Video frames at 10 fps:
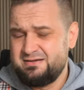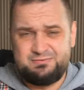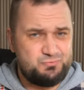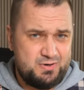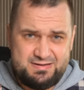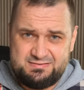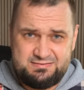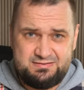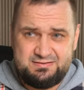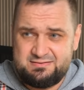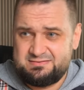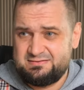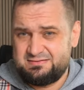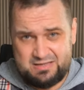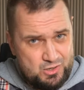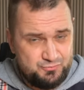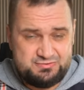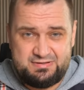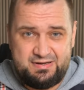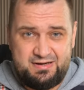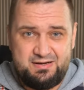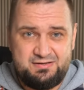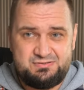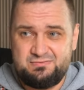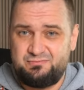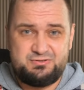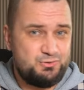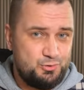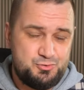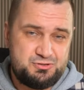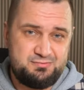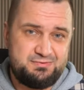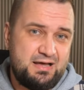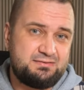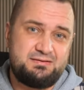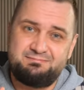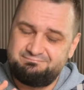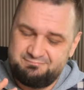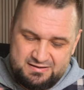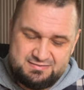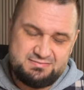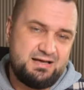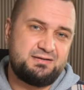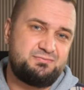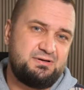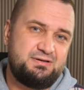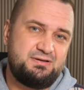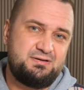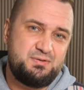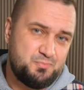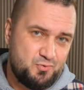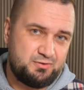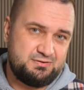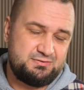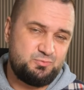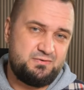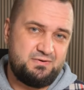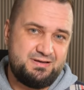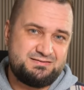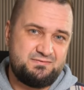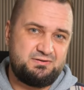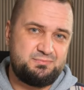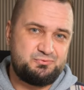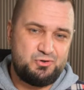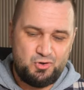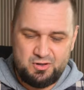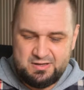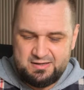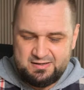transients, soundstage, resolution, that is not really important with S17 Pro.